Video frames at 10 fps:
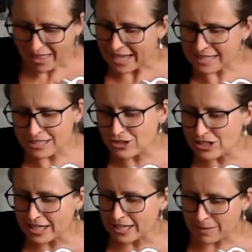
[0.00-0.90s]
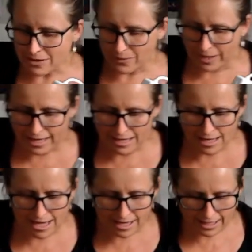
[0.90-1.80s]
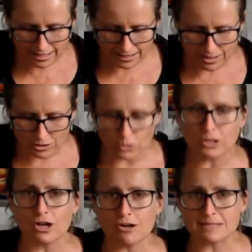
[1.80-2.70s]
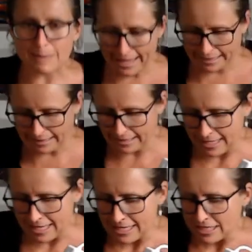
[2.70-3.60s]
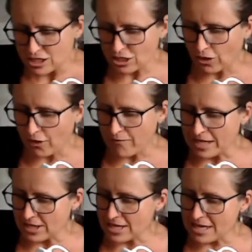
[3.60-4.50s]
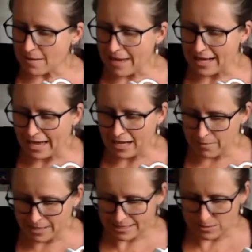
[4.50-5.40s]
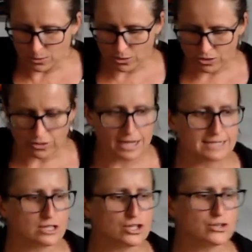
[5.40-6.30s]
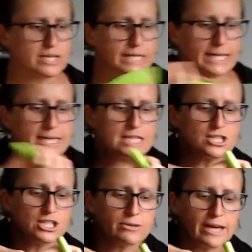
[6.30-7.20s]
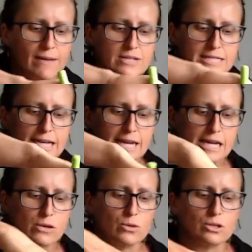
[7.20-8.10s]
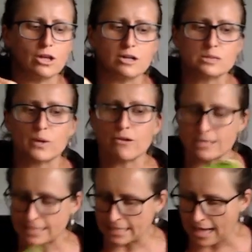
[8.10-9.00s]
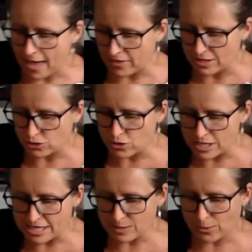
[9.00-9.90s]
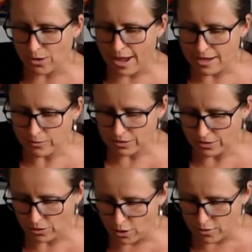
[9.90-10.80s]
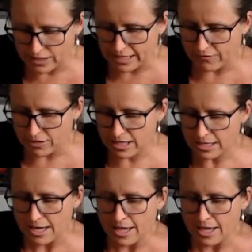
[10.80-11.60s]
In the new year, by the way, cook-alongs are back. So I've been thinking about how to best support you guys in the new year. And this year I haven't done any cook-alongs, whereas in the 2 years prior with COVID and everything,